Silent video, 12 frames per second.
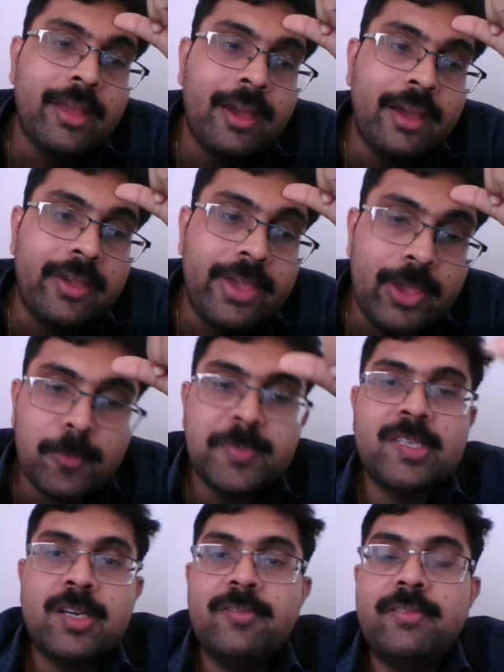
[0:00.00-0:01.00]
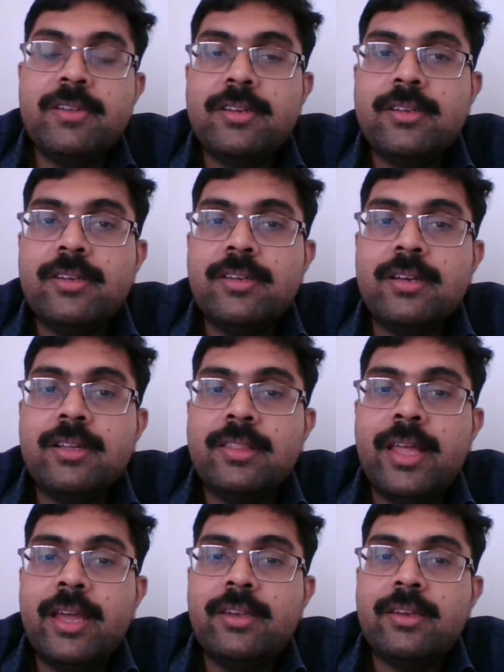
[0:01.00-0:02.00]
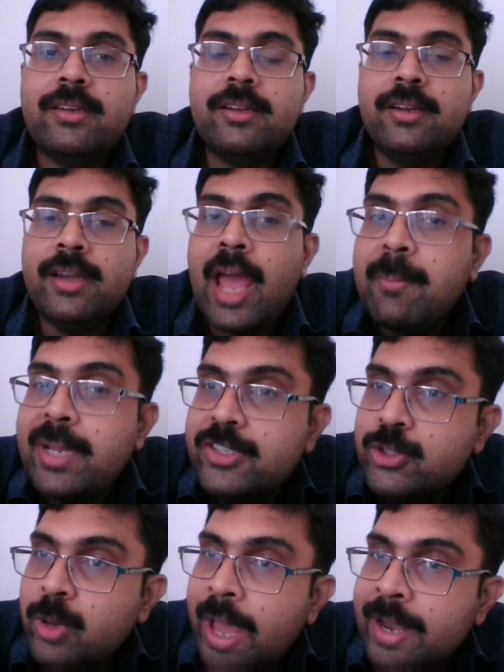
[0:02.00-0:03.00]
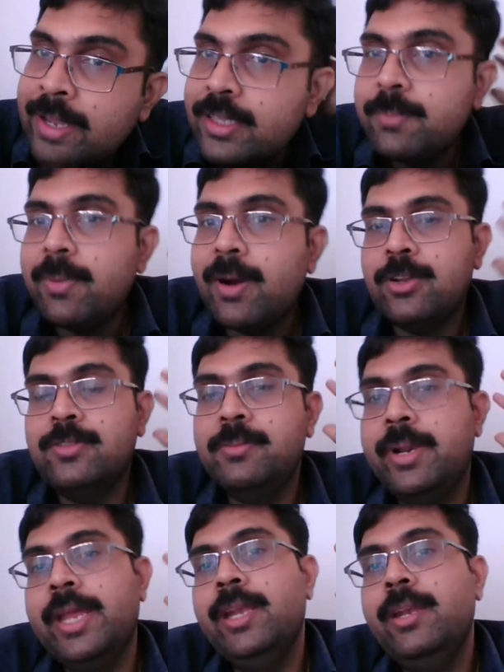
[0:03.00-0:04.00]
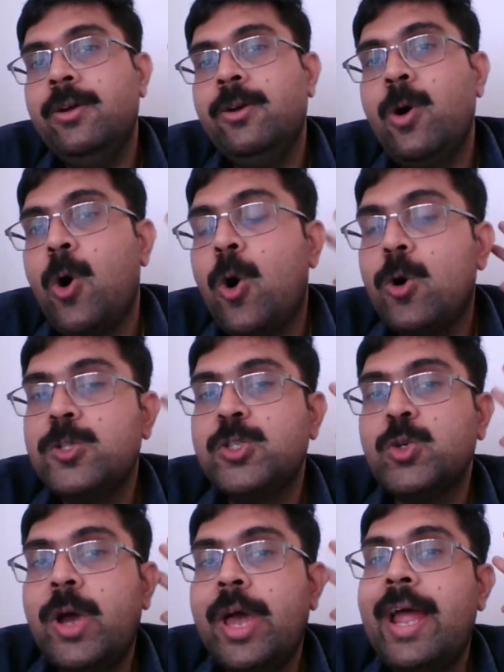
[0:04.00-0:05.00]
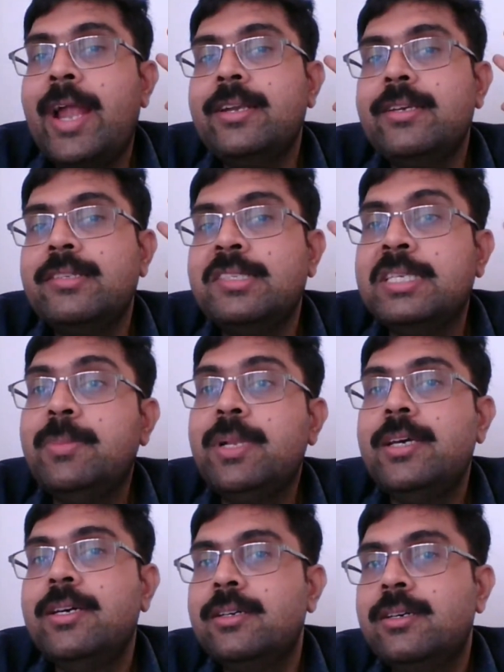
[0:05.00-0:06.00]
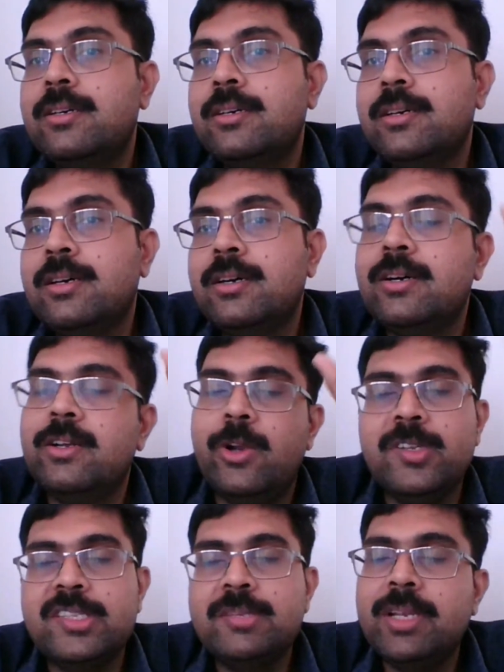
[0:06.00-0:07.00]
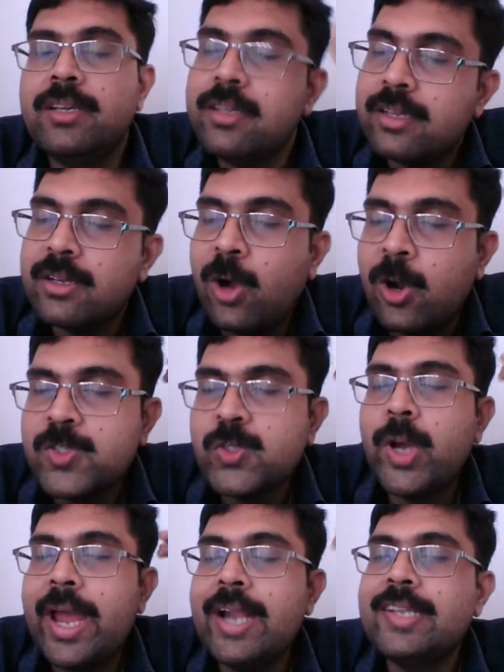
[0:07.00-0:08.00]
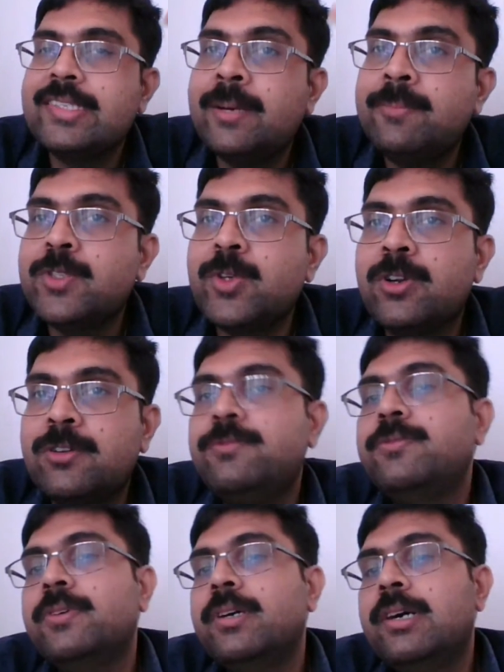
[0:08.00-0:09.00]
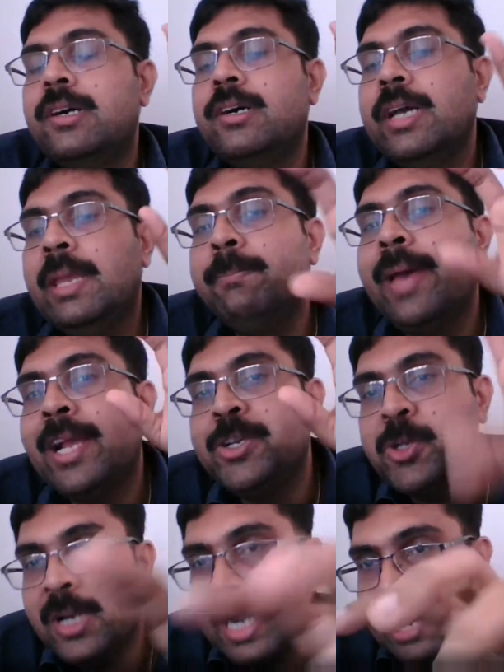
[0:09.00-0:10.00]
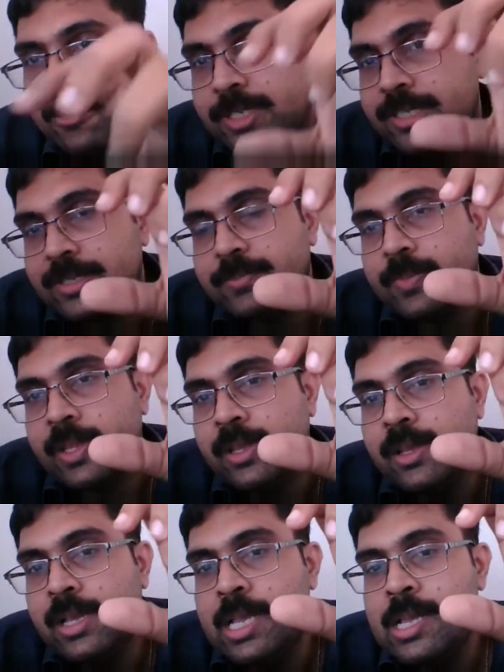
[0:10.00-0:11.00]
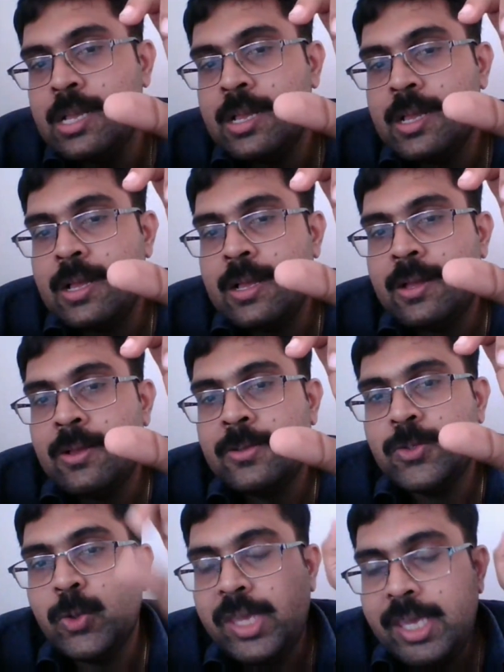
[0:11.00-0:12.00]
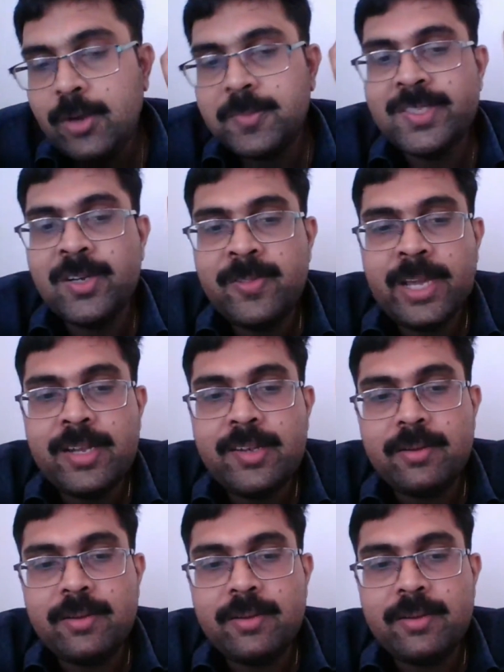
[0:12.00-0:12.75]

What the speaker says: he observed that damage to another part of the brain also had similar, not similar, also had some sort of impact on language. So he observed that